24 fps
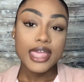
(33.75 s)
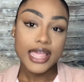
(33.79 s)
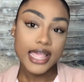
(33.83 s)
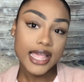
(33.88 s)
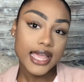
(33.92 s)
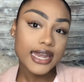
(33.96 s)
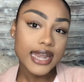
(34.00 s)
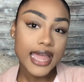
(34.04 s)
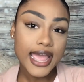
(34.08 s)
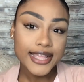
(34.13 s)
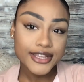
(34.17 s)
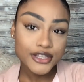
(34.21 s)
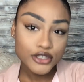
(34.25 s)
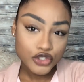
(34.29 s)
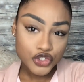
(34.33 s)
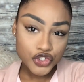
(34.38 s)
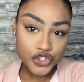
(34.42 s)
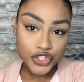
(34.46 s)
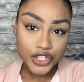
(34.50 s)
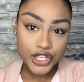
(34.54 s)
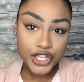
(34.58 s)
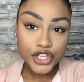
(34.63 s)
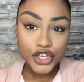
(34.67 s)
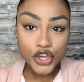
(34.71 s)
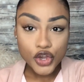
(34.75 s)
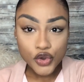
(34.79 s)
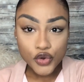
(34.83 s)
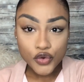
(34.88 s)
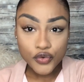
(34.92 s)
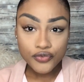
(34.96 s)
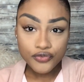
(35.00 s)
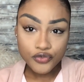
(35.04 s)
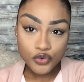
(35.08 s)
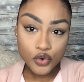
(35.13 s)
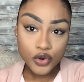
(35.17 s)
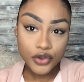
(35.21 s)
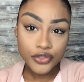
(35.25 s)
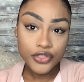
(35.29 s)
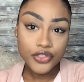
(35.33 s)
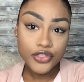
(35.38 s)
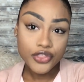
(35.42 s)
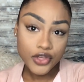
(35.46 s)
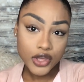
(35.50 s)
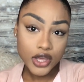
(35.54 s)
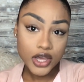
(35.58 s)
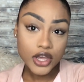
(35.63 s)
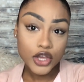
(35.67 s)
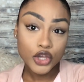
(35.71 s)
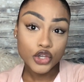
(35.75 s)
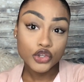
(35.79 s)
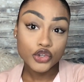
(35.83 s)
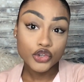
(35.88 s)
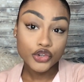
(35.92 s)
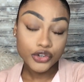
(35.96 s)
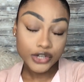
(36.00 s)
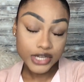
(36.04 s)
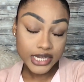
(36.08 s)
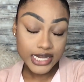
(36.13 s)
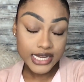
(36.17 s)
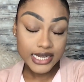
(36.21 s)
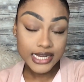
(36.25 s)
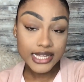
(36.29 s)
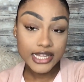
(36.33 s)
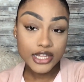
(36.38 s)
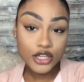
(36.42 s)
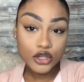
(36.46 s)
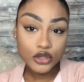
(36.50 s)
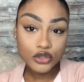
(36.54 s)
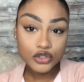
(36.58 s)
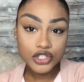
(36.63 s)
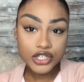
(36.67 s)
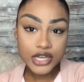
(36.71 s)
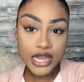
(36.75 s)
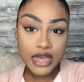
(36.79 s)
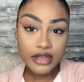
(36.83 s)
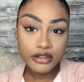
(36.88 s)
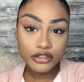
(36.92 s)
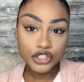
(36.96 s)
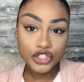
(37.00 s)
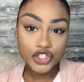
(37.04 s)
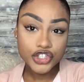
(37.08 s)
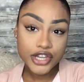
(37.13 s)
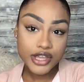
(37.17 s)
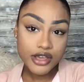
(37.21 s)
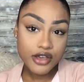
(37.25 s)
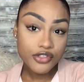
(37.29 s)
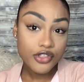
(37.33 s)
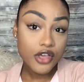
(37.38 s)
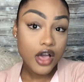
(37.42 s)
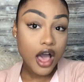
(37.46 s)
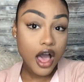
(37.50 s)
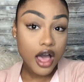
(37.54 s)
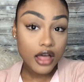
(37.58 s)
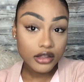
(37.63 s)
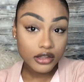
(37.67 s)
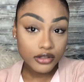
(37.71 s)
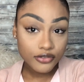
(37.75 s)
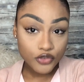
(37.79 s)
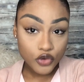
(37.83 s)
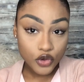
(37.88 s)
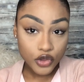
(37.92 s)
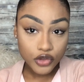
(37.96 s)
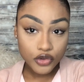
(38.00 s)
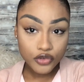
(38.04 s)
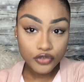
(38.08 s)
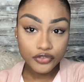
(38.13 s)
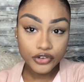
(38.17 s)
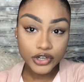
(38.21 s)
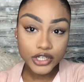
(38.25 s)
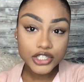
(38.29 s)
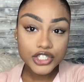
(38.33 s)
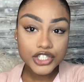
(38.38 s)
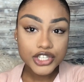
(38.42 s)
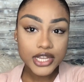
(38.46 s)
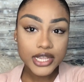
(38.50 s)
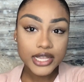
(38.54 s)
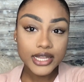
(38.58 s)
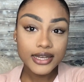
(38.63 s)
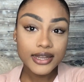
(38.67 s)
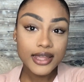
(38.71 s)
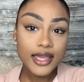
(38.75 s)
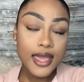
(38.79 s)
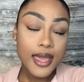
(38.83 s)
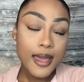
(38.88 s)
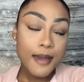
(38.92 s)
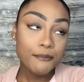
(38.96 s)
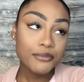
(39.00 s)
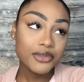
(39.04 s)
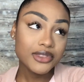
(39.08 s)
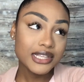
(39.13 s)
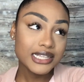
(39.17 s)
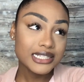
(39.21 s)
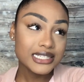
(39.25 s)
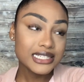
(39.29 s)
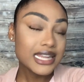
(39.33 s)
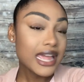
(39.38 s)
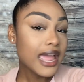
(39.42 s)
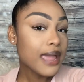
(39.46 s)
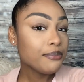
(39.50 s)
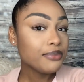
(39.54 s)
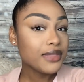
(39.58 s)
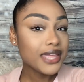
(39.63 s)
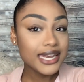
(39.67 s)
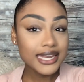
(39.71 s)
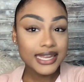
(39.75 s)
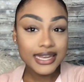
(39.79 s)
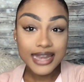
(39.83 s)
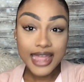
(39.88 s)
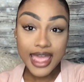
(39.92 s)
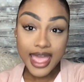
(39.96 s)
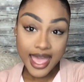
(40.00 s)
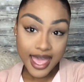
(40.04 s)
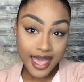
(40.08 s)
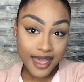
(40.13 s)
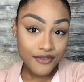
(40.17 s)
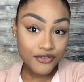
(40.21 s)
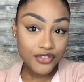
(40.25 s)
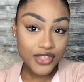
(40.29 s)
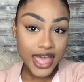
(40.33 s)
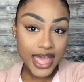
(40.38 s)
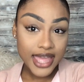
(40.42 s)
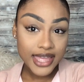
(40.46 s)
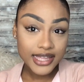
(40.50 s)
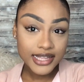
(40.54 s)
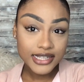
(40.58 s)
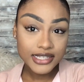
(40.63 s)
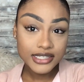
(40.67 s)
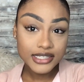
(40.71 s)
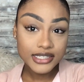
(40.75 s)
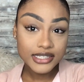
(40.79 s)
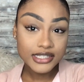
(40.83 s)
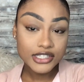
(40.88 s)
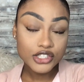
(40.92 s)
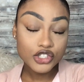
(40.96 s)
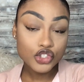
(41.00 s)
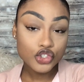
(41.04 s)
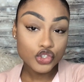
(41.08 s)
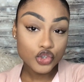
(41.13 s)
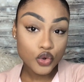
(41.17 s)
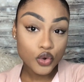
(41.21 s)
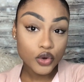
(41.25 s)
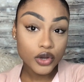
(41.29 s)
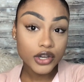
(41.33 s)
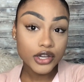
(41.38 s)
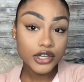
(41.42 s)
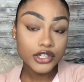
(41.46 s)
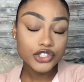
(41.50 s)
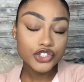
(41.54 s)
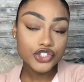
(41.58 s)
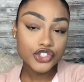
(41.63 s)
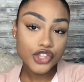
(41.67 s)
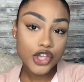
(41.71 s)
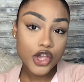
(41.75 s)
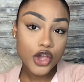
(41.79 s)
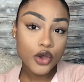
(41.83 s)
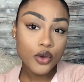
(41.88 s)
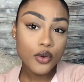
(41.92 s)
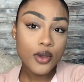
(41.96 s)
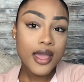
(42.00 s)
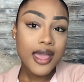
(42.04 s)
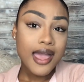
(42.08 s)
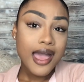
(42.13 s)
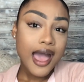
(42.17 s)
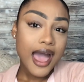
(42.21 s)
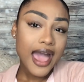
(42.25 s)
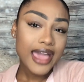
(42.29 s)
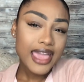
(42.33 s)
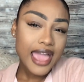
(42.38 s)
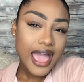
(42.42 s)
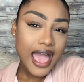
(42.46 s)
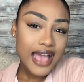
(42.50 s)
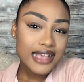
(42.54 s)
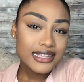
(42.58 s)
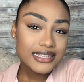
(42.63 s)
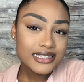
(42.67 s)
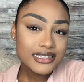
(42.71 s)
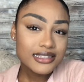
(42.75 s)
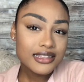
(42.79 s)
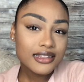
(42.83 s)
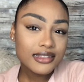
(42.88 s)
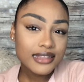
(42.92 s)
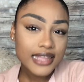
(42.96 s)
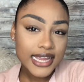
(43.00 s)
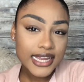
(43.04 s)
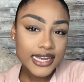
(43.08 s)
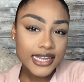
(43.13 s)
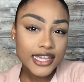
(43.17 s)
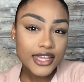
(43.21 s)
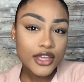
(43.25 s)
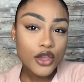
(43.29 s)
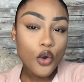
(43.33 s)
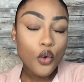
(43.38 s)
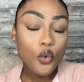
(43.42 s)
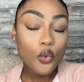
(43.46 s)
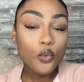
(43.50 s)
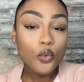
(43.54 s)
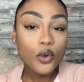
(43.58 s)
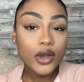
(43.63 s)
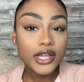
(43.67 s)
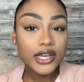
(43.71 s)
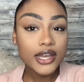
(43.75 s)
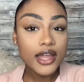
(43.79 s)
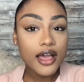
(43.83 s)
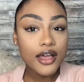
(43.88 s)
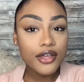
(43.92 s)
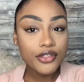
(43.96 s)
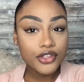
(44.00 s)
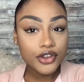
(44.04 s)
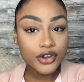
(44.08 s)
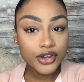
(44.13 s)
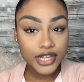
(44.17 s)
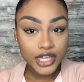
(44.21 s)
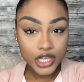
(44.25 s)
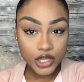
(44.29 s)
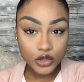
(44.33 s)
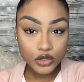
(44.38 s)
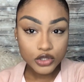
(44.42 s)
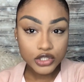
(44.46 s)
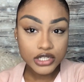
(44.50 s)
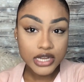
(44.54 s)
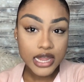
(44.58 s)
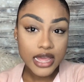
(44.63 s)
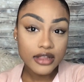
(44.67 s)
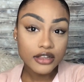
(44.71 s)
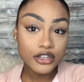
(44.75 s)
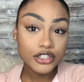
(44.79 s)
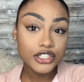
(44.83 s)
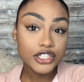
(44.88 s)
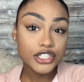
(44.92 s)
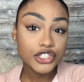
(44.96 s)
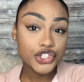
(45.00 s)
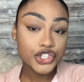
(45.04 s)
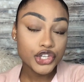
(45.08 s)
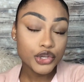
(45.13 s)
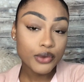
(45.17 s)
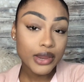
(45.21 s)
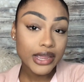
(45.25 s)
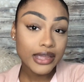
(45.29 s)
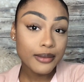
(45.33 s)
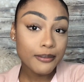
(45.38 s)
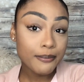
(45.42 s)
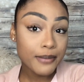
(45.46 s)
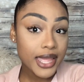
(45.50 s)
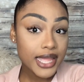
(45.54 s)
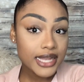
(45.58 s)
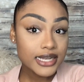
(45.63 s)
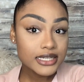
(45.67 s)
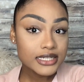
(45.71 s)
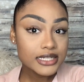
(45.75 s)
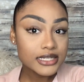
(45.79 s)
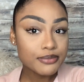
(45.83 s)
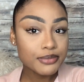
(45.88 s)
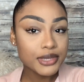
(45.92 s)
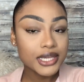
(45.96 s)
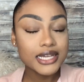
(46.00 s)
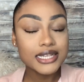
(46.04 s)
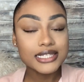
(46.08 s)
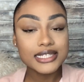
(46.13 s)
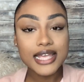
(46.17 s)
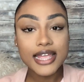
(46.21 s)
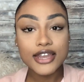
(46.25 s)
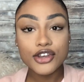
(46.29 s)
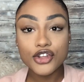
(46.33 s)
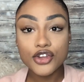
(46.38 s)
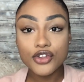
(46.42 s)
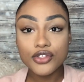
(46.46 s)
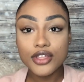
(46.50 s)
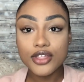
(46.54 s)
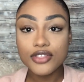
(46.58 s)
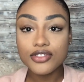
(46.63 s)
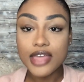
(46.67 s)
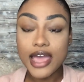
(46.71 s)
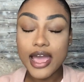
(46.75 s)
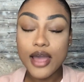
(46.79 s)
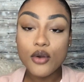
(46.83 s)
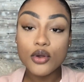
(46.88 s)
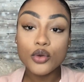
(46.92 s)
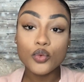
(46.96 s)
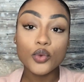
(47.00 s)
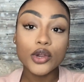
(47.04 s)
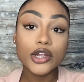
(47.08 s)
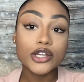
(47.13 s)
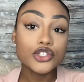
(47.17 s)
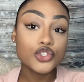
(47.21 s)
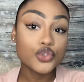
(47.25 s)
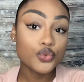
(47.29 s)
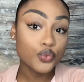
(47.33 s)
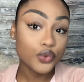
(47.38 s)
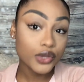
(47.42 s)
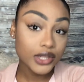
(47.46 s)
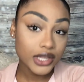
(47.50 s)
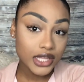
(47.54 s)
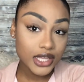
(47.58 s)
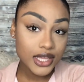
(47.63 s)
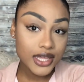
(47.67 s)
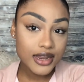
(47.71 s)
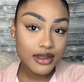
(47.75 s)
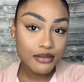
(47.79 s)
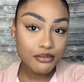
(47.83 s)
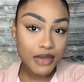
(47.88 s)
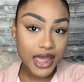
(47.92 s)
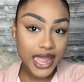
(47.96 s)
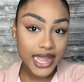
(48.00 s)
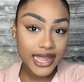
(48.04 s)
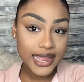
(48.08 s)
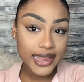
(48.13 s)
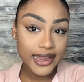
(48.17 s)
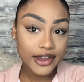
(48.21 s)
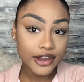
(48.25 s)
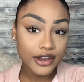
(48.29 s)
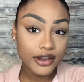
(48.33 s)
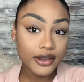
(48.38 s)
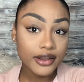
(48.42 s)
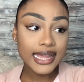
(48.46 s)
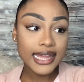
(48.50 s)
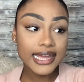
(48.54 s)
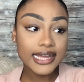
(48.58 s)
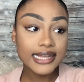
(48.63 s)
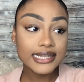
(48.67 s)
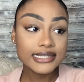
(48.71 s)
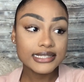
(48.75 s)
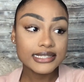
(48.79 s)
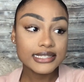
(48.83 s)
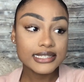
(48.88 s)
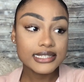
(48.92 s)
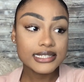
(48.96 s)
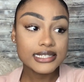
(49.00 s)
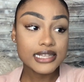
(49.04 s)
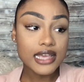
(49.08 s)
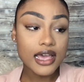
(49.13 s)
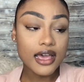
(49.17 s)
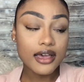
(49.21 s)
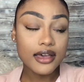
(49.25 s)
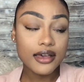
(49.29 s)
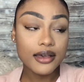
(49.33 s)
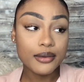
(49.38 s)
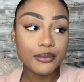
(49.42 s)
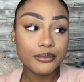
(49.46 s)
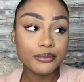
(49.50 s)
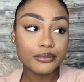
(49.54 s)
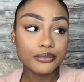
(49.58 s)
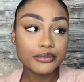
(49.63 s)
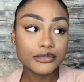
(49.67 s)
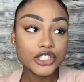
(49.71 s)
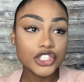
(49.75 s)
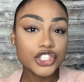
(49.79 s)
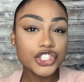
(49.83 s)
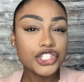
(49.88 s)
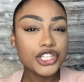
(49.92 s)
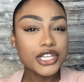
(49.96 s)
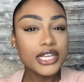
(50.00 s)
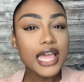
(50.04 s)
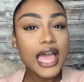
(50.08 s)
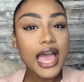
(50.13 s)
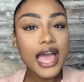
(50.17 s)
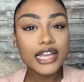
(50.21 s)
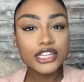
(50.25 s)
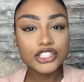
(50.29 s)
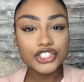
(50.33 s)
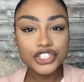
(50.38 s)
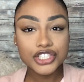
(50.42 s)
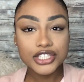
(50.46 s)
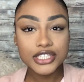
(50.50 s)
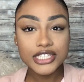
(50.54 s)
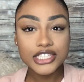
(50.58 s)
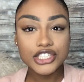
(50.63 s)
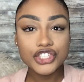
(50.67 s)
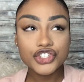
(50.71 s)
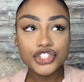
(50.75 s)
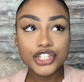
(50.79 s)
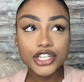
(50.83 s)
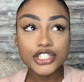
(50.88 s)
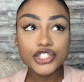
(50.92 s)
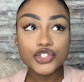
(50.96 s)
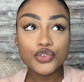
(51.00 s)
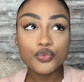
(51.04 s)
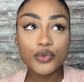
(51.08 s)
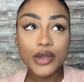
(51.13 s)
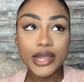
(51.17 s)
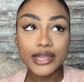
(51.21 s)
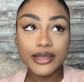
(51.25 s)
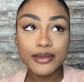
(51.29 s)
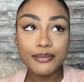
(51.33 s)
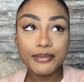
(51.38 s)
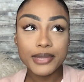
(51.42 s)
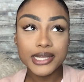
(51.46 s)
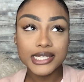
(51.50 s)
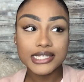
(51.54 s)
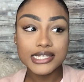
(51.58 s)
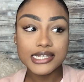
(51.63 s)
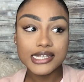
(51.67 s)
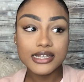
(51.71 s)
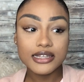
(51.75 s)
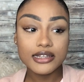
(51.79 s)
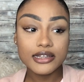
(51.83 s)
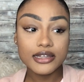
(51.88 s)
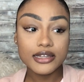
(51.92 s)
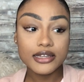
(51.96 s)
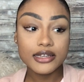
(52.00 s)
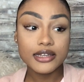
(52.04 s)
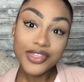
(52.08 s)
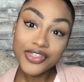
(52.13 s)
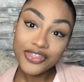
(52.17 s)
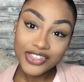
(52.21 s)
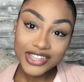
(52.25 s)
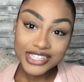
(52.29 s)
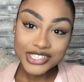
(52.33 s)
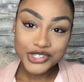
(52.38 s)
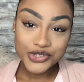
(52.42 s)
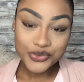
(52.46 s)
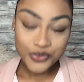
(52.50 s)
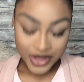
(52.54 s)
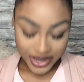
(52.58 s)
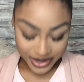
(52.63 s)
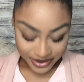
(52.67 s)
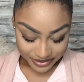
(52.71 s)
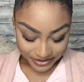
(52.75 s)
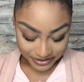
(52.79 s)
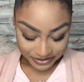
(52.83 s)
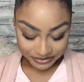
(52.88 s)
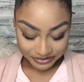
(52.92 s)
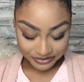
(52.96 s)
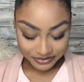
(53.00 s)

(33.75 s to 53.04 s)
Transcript: And I usually go for the green Eco Styler gel, the olive oil version, but this time they didn't have that in store. So I asked the lady what other Eco Styler does she recommend, because I know that that one works really good in my hair. And she actually just recommended this one.